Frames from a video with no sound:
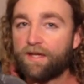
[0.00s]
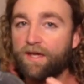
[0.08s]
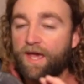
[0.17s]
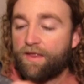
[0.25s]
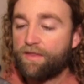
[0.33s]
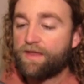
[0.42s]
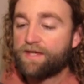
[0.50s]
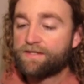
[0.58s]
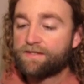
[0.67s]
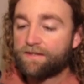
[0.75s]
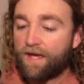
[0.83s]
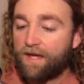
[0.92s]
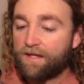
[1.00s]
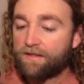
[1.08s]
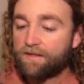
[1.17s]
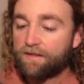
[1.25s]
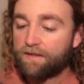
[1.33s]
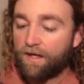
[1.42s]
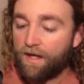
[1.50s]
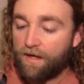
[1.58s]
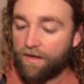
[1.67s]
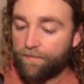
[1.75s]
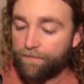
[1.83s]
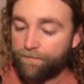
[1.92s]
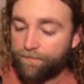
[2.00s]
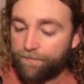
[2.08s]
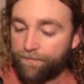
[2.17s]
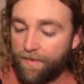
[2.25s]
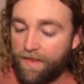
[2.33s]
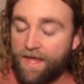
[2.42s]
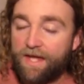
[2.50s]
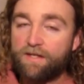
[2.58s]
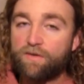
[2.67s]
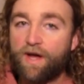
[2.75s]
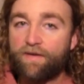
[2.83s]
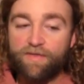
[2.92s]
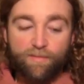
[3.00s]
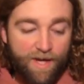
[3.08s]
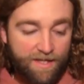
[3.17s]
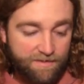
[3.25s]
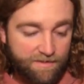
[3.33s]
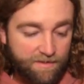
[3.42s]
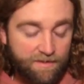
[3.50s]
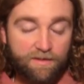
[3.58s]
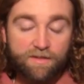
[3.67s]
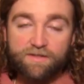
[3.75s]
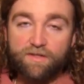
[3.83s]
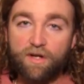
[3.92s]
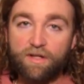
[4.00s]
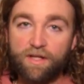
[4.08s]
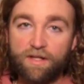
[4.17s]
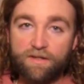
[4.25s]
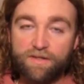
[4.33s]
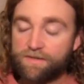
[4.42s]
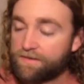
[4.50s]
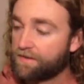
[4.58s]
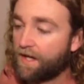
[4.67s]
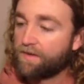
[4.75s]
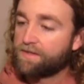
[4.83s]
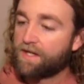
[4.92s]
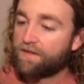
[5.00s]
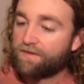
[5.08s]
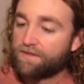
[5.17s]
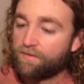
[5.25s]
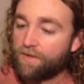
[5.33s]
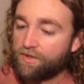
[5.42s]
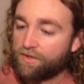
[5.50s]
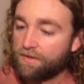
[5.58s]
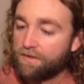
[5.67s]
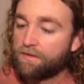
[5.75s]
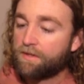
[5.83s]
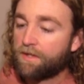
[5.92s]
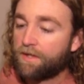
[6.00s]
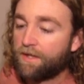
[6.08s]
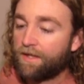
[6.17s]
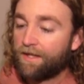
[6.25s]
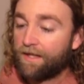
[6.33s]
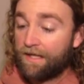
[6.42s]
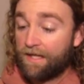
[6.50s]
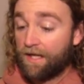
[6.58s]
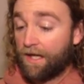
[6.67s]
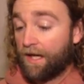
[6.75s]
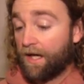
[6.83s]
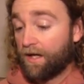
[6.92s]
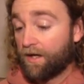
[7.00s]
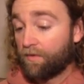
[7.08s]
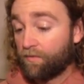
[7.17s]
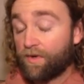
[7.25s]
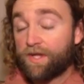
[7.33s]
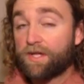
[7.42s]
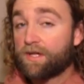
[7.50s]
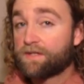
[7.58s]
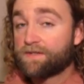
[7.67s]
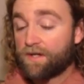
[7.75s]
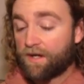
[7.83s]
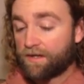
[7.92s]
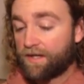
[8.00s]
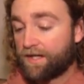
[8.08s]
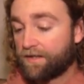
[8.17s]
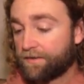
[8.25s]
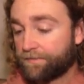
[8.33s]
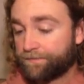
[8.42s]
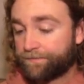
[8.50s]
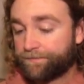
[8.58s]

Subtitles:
and this skate, they do have the best stock liners outside of Intuition. Really good stock liner.